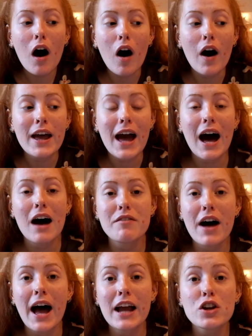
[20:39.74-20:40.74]
I
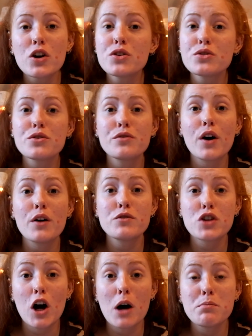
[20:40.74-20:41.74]
have a 9 to
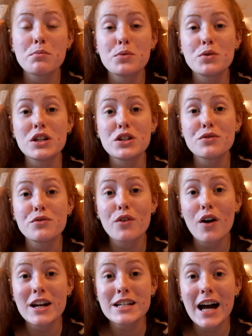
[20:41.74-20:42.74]
5 job Monday to
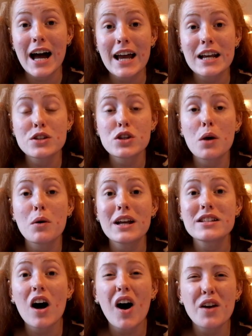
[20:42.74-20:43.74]
Friday, so
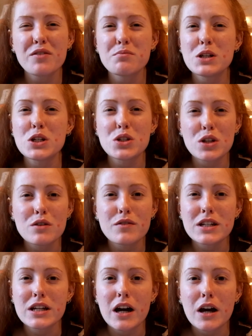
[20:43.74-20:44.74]
it's hard for me to
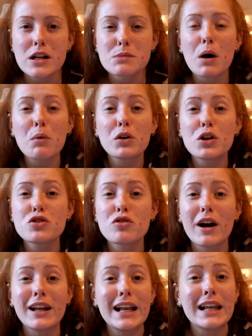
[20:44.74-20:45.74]
do videos, but I'm going to
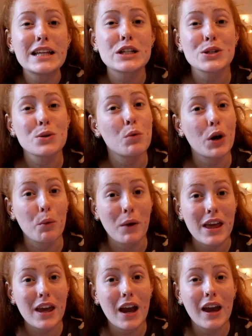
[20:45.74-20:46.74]
try and at least do one a
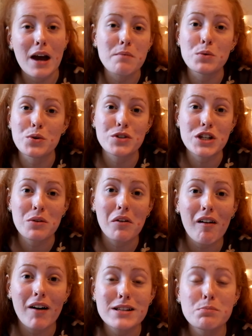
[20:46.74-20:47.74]
week and get more to you
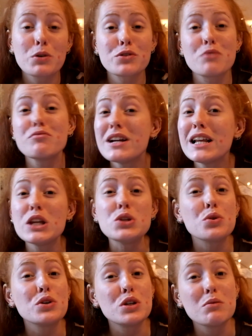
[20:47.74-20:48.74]
guys, because I really
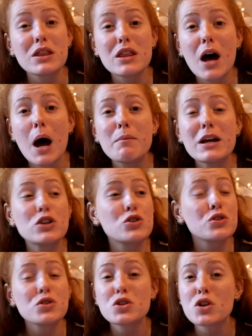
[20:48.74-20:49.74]
enjoy doing them.
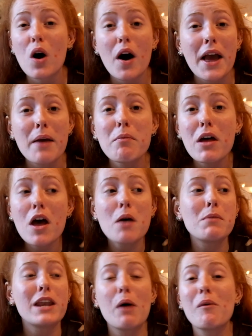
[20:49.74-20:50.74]
It's just the time,
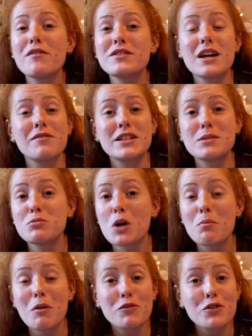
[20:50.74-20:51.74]
but now obviously I've had some
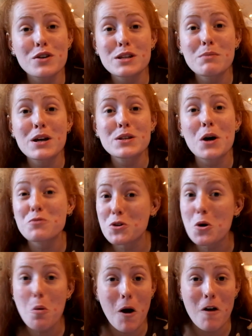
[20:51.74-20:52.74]
time off for Christmas. I've
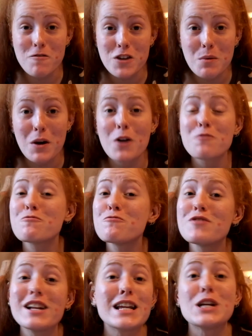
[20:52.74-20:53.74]
done quite a few and I've
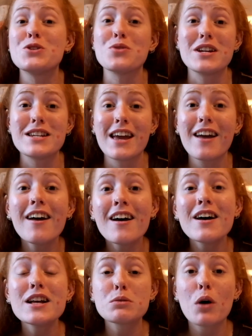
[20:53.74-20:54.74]
really enjoyed it,
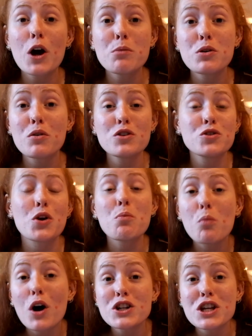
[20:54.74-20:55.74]
so I hope you're
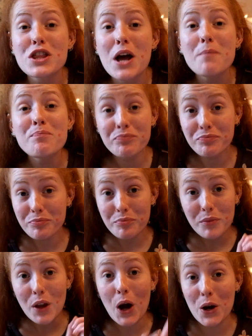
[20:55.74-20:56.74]
enjoying watching them.
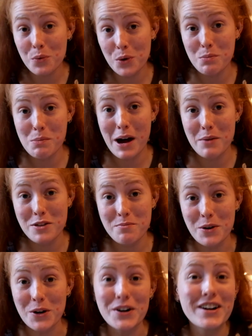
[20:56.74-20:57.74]
I will be back
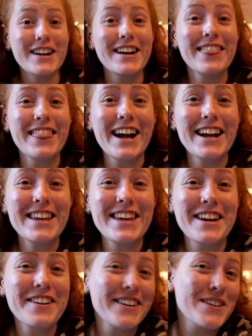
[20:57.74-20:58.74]
with more.
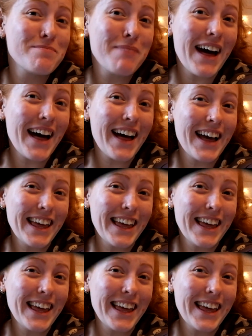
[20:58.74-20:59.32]
Thank you. Bye.